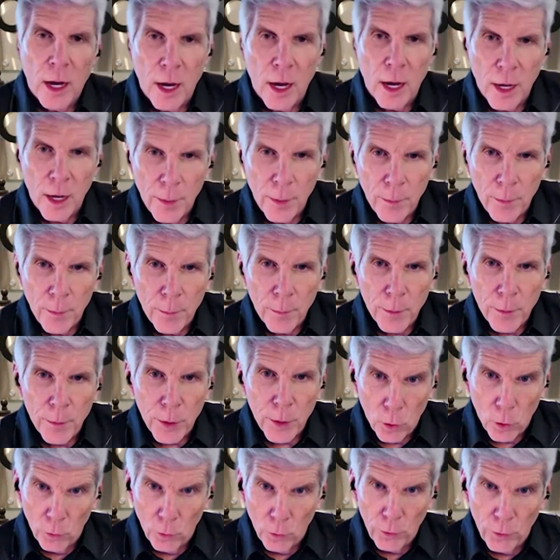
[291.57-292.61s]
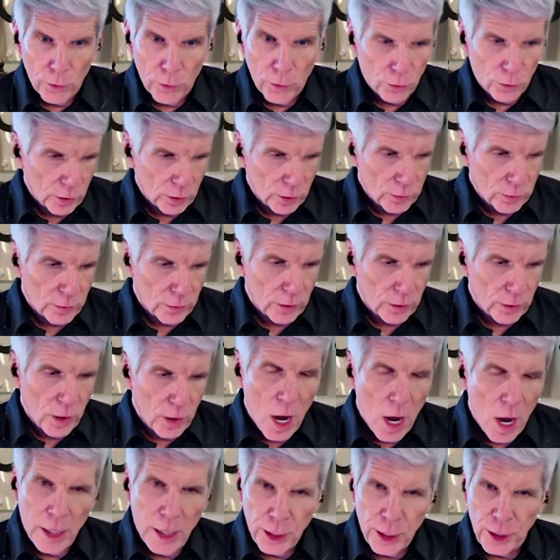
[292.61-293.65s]
there's
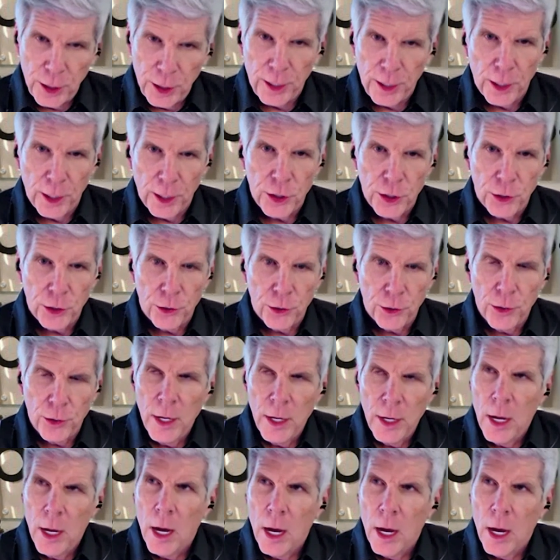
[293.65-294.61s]
a hygiene issue.